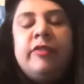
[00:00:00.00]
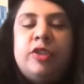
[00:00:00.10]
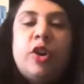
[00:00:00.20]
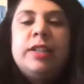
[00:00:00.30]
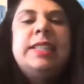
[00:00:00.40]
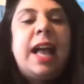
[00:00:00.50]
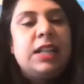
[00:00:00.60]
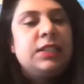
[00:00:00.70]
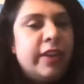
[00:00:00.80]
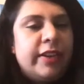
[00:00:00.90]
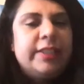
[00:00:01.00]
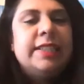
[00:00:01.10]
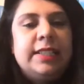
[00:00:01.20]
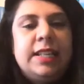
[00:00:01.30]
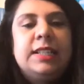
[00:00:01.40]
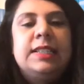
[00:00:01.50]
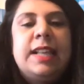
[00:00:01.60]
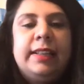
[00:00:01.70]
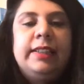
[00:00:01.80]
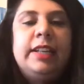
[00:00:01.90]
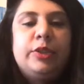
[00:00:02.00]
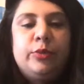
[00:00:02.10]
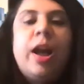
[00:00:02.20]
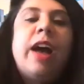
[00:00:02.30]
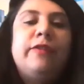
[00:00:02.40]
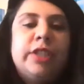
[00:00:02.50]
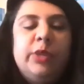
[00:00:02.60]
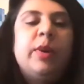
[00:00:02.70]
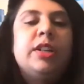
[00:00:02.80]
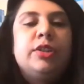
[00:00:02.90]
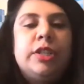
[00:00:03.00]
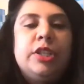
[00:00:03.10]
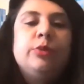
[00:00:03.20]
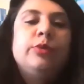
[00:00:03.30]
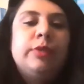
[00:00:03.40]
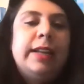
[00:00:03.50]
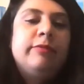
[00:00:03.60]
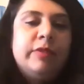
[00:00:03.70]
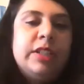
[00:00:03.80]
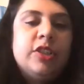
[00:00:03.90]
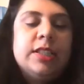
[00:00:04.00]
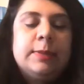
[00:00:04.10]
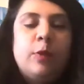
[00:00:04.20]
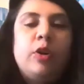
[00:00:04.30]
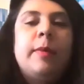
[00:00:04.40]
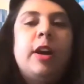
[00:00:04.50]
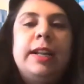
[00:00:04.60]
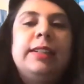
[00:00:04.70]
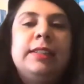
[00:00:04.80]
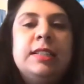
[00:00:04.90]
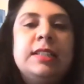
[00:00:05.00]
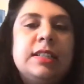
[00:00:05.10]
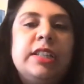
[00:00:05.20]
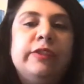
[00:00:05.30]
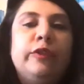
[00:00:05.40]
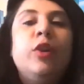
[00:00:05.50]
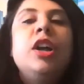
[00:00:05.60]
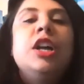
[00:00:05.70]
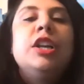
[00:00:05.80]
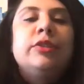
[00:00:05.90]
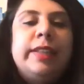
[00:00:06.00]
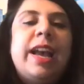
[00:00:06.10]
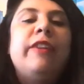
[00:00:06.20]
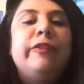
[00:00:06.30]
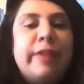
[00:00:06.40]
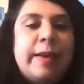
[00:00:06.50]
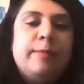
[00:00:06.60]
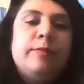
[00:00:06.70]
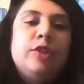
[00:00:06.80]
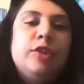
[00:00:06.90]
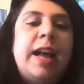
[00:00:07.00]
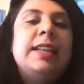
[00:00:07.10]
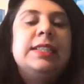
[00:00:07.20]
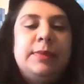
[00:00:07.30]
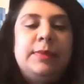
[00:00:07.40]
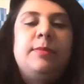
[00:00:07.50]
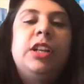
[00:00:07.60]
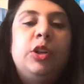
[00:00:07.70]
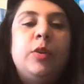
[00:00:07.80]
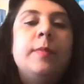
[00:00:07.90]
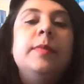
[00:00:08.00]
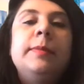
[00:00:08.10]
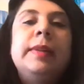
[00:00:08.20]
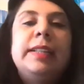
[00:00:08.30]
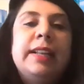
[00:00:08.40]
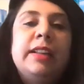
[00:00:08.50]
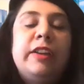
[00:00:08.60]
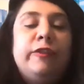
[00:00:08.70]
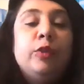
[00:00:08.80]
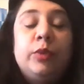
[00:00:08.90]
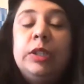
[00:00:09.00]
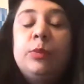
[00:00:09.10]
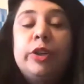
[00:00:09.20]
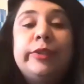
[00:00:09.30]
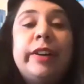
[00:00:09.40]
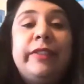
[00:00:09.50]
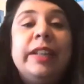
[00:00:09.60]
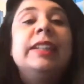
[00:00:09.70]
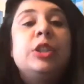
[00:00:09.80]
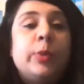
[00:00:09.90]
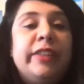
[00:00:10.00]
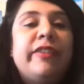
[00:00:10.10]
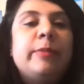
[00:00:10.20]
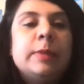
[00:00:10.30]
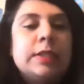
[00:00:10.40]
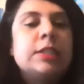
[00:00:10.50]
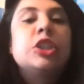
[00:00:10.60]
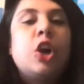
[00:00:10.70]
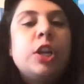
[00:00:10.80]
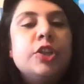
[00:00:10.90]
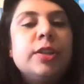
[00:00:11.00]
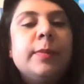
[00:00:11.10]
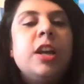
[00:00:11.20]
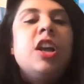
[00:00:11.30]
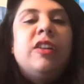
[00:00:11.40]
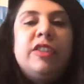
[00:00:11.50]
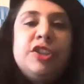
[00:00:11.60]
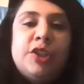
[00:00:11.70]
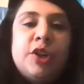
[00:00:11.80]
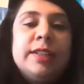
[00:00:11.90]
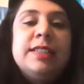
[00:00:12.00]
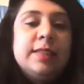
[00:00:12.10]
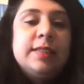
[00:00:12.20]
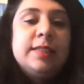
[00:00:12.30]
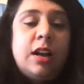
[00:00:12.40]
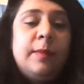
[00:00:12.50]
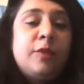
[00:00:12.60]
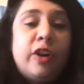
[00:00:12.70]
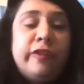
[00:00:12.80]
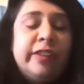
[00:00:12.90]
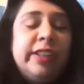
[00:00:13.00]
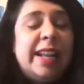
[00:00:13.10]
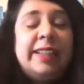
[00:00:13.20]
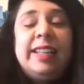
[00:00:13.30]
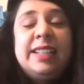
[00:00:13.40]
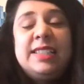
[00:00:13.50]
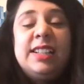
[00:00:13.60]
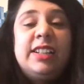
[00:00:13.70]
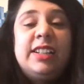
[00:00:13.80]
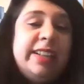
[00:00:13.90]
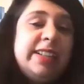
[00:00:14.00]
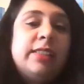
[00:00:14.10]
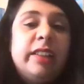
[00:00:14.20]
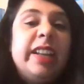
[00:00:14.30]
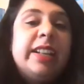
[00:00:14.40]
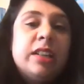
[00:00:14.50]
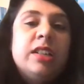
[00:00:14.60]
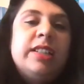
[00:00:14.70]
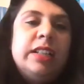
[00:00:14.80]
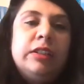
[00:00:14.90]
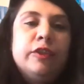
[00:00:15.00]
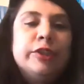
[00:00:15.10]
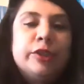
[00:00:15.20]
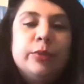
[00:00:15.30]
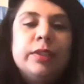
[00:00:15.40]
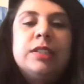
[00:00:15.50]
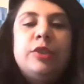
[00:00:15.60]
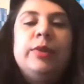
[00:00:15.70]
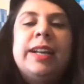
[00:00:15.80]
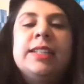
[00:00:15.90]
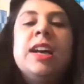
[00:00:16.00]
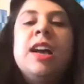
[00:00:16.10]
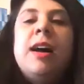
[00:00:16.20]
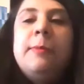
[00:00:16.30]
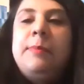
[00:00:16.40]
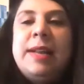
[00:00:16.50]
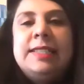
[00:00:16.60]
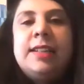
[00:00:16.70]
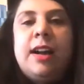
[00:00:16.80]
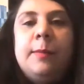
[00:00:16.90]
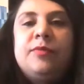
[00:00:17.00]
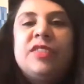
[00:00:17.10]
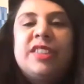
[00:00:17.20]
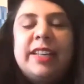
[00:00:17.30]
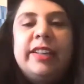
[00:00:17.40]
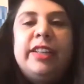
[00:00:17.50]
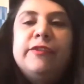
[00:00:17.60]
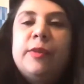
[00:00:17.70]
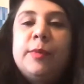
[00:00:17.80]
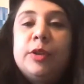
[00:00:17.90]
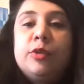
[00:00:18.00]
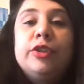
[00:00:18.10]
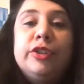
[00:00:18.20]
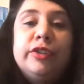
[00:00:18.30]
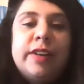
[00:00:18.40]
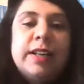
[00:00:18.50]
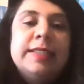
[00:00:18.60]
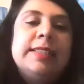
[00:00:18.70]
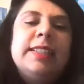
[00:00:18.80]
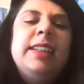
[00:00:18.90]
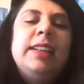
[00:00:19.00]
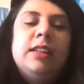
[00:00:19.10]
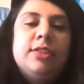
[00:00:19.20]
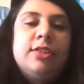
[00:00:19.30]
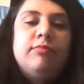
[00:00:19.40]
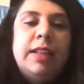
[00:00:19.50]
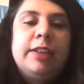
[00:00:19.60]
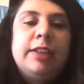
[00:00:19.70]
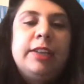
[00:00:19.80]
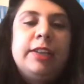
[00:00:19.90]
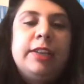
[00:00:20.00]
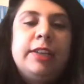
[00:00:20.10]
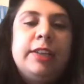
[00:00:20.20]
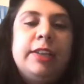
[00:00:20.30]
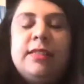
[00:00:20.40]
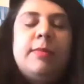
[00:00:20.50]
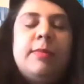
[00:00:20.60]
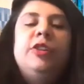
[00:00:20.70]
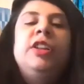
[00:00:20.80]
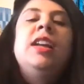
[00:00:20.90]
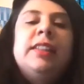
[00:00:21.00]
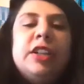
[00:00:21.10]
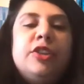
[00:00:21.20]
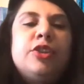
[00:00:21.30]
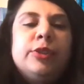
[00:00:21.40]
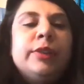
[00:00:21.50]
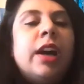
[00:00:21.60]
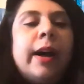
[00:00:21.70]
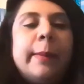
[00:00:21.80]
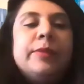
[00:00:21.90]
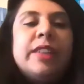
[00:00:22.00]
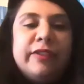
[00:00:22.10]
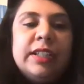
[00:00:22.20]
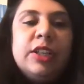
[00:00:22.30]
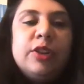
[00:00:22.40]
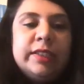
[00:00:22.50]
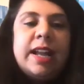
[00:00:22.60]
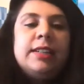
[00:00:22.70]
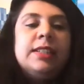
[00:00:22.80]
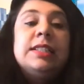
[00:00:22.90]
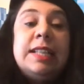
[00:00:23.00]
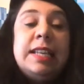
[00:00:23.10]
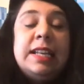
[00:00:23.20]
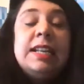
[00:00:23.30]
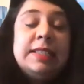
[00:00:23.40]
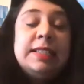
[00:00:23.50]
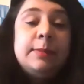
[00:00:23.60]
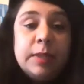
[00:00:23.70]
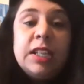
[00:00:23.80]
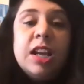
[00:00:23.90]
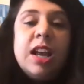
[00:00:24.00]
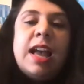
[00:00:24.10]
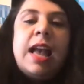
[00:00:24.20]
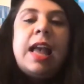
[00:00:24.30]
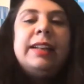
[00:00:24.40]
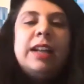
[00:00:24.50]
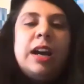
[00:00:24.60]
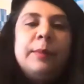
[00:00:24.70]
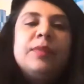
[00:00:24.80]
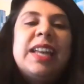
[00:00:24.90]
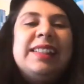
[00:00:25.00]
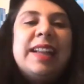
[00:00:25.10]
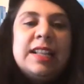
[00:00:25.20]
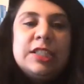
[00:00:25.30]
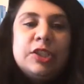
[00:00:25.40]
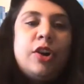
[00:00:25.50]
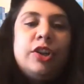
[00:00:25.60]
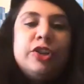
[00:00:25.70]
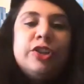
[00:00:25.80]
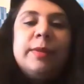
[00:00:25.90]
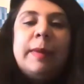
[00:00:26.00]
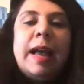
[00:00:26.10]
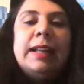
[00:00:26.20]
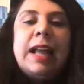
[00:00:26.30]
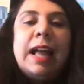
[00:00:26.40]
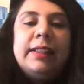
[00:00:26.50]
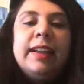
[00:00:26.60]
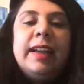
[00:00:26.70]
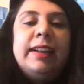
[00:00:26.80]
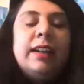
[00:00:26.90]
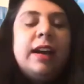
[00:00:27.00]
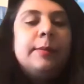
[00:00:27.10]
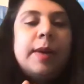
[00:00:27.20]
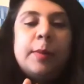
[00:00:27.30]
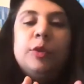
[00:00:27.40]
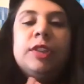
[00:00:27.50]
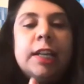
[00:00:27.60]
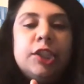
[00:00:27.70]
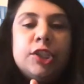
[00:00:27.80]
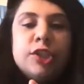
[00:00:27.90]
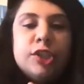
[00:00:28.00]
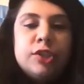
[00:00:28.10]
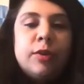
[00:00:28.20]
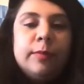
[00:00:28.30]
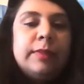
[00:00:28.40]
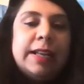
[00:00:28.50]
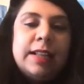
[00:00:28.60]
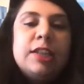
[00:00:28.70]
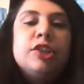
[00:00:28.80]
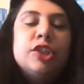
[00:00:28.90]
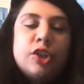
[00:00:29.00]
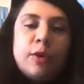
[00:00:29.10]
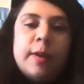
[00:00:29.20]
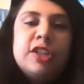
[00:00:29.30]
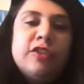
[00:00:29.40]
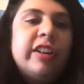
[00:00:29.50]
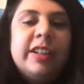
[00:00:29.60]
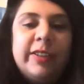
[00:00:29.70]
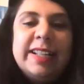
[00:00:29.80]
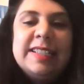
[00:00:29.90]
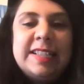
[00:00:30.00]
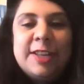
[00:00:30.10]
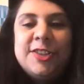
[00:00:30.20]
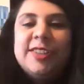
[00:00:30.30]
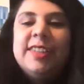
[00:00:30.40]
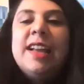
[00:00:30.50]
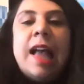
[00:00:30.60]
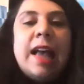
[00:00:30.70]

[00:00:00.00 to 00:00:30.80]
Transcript: Torrens has various intakes, like they do have T1, T2, like we just spoke about, like this is the T4. So they have Feb, July, September, and November. But then if you really want to avail that 25% scholarship, which Torrens is offering, and I think it's a great, great deal for students. You get a best degree from a good university in a, like, very lesser amount, then you should definitely contact us ASCP and get that scholarship. And at the end, Babu, thank you so much for a great session.